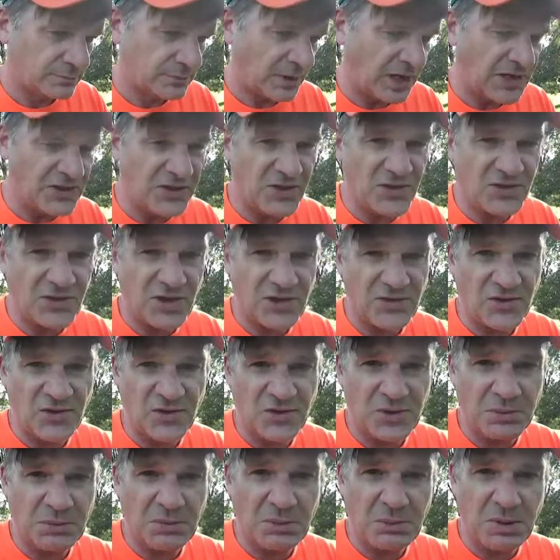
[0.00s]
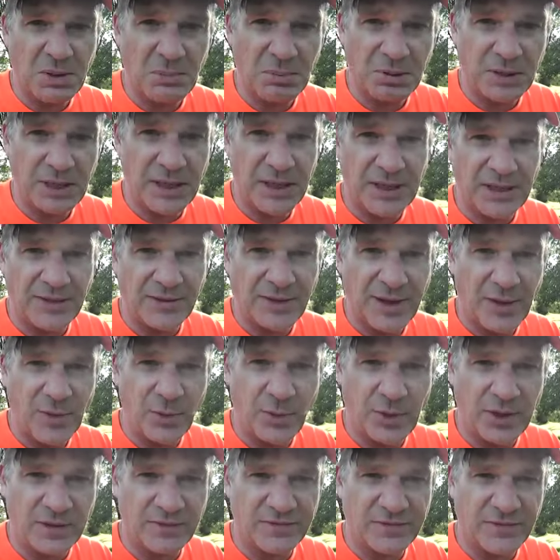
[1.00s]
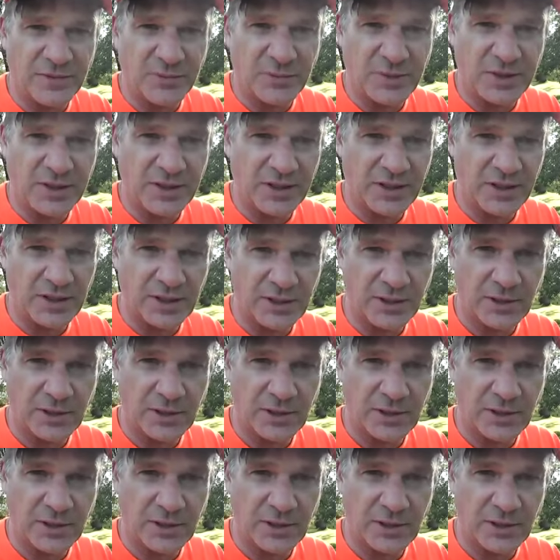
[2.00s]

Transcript: It just doesn't seem to be playing that way for me.